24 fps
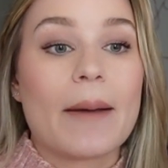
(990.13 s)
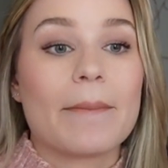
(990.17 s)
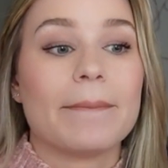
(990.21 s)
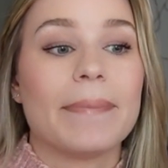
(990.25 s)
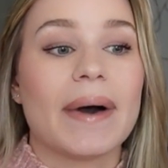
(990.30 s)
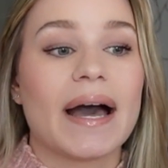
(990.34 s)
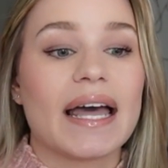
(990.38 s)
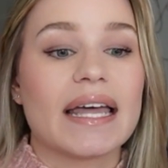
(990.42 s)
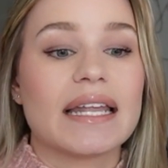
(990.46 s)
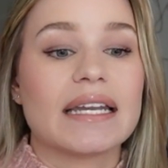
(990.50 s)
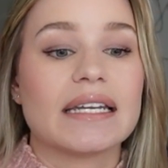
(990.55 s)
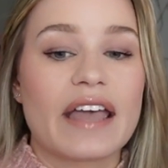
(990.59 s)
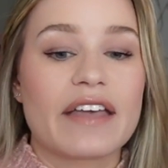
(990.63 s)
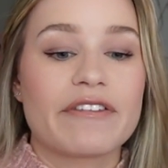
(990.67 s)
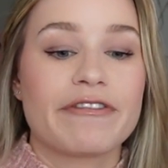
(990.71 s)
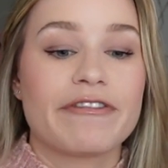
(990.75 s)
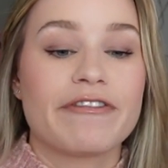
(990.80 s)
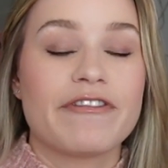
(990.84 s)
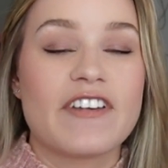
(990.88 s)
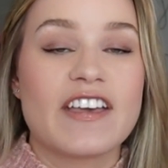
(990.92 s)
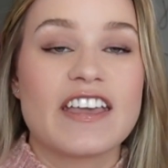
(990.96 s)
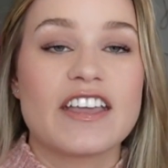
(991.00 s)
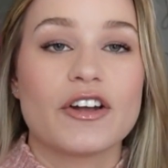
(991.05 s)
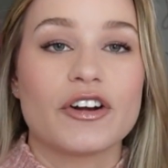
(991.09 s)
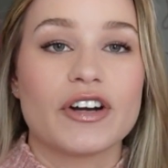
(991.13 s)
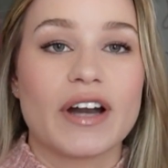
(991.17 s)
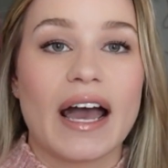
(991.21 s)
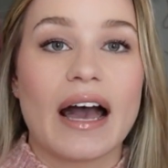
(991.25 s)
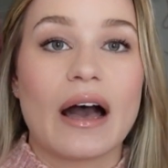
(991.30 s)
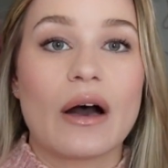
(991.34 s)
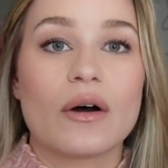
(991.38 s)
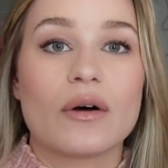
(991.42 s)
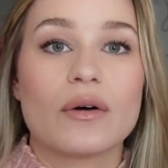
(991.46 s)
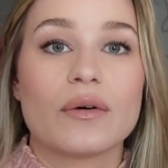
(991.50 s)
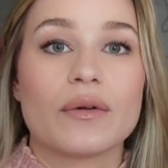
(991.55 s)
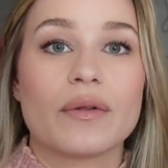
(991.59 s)
But I figured
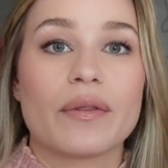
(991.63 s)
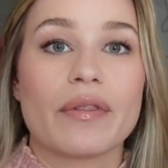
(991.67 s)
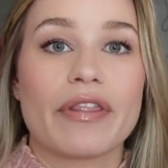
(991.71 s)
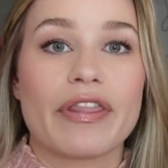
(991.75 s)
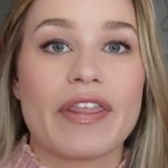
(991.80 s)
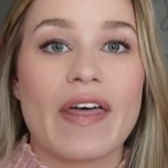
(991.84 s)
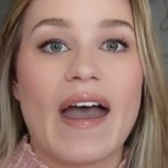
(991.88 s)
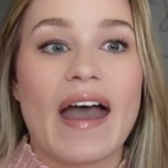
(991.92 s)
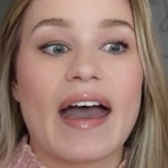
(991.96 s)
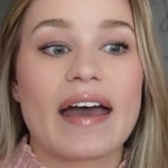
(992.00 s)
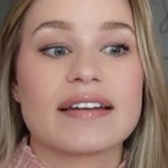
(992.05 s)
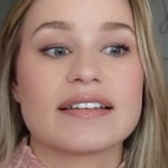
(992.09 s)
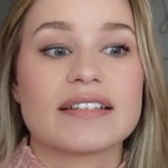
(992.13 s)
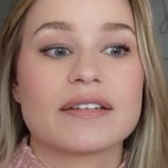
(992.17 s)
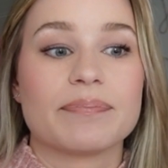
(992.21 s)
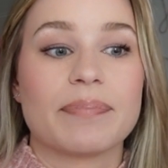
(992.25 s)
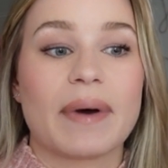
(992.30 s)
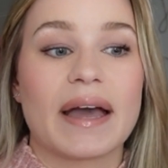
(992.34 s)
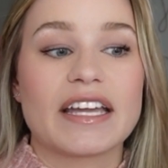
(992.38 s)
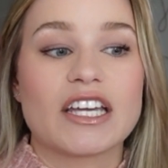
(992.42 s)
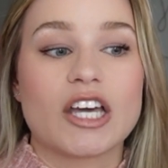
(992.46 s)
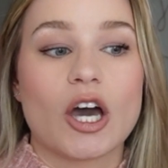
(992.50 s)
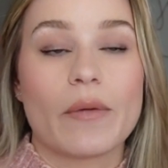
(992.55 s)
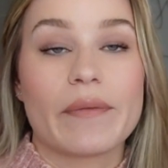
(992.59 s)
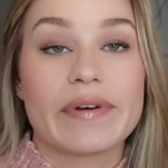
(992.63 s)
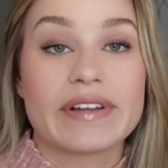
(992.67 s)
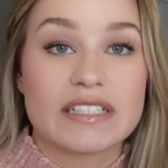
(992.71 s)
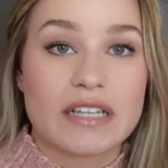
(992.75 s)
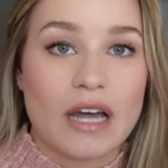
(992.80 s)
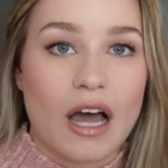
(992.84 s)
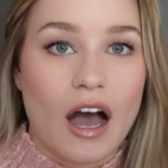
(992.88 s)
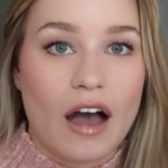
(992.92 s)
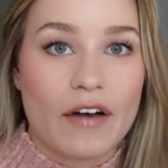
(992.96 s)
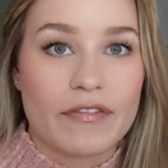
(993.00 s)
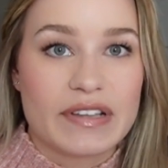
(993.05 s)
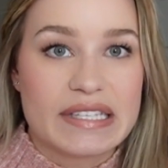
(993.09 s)
out that by going to
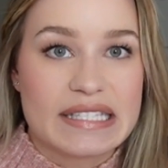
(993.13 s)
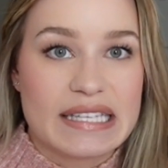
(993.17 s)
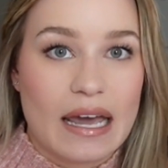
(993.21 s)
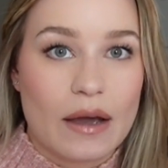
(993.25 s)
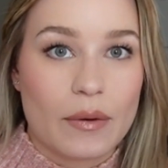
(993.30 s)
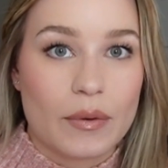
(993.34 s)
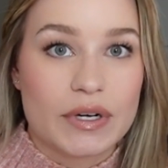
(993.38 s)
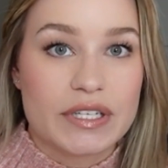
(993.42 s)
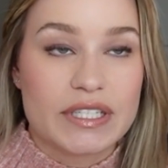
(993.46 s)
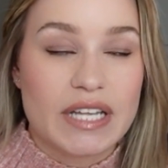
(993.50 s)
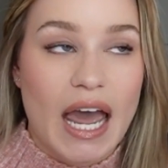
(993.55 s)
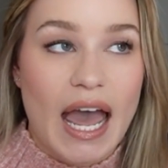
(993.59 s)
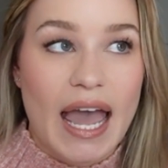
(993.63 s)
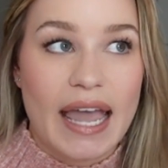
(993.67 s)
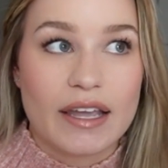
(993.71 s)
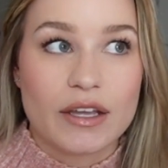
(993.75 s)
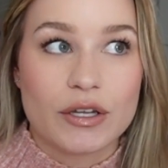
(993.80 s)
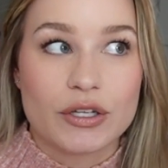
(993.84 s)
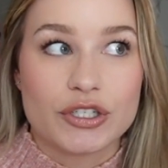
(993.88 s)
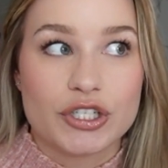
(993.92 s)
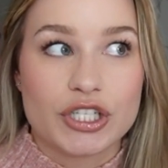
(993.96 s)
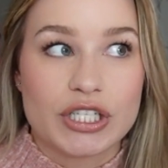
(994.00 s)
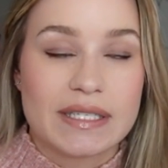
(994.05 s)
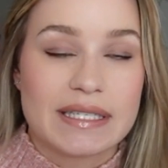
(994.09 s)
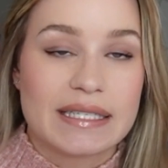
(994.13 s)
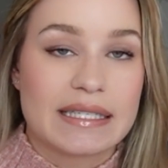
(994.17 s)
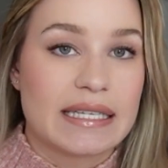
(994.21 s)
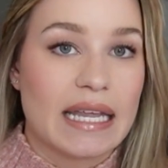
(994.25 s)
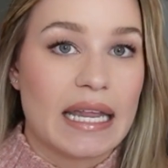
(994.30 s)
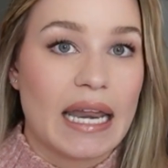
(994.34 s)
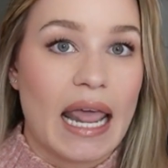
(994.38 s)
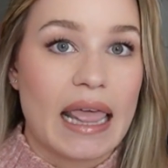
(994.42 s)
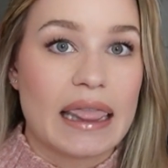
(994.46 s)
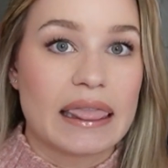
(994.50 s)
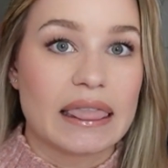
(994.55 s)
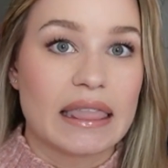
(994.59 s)
office hours, I could just
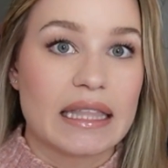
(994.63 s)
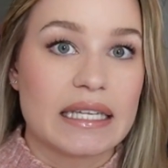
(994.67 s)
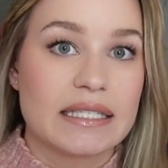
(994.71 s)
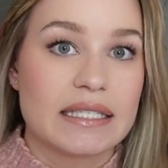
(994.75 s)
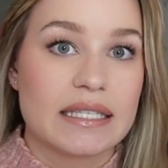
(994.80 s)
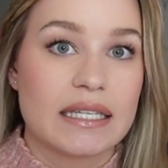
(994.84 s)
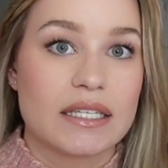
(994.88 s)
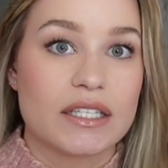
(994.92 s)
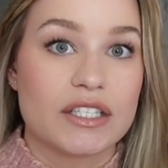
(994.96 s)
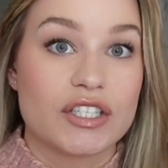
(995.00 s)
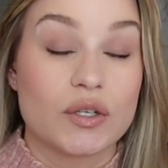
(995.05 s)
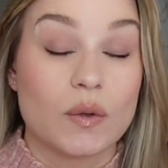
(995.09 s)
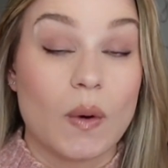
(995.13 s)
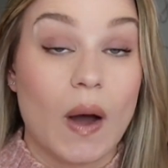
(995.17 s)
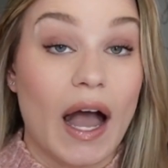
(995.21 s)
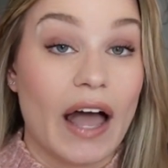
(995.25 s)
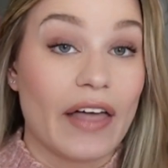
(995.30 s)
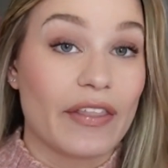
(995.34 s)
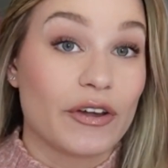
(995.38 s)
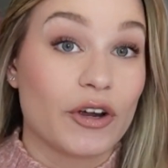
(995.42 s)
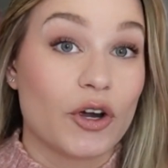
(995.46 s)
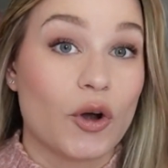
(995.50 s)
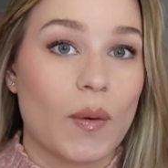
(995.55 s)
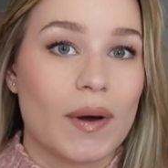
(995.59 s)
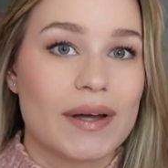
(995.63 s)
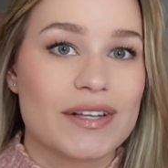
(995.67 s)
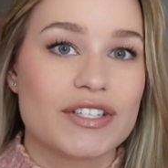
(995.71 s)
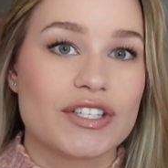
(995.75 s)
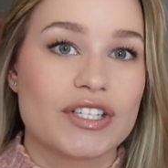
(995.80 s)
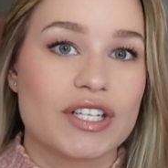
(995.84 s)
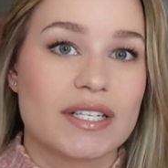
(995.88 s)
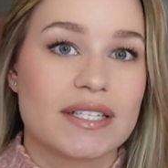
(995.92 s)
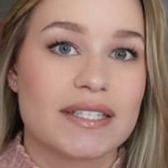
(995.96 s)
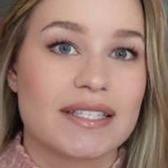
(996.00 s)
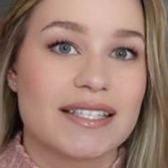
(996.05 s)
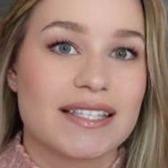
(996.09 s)
sit and listen to other
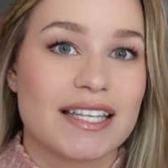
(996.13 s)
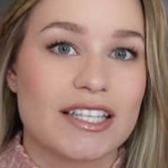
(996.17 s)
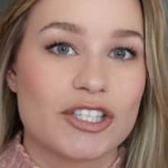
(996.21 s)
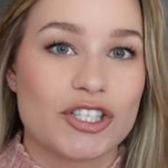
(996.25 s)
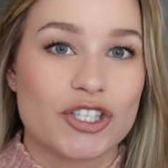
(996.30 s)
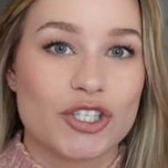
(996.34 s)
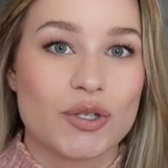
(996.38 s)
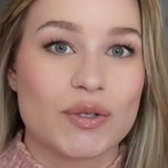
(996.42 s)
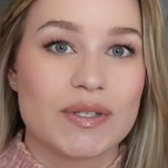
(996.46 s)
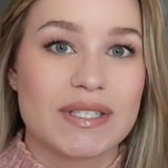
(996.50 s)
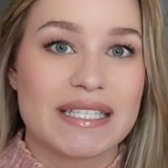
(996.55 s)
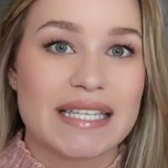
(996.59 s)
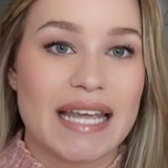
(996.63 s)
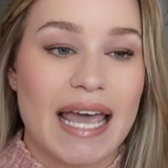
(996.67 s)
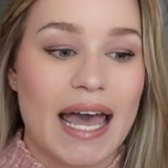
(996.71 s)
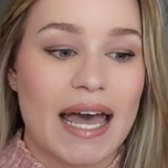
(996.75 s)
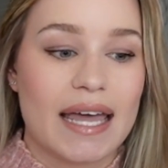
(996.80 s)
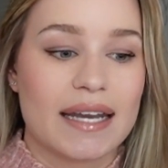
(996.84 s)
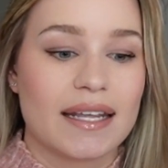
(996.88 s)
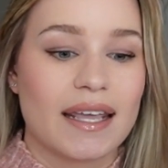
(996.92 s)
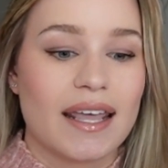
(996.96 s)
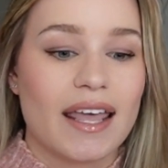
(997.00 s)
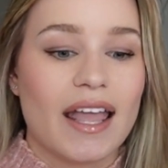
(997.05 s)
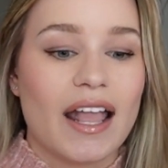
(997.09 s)
questions that students had.